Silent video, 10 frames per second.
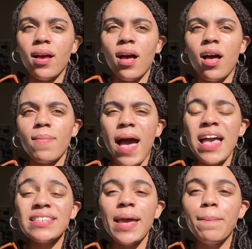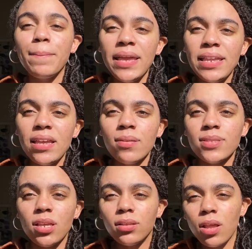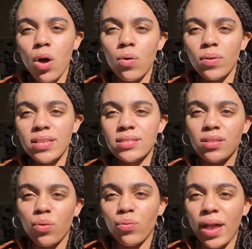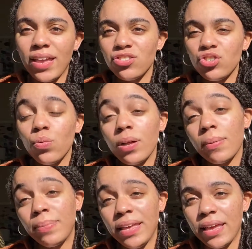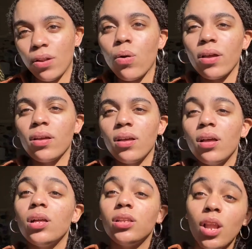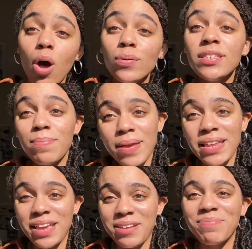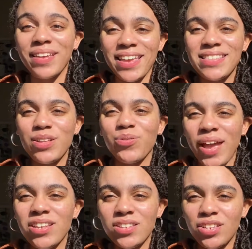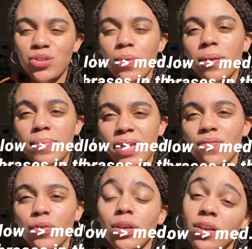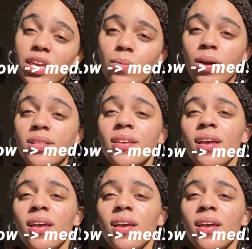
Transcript: I say medium to low is the range you want to be in, or low to medium is the range that you want to be in for your keywords.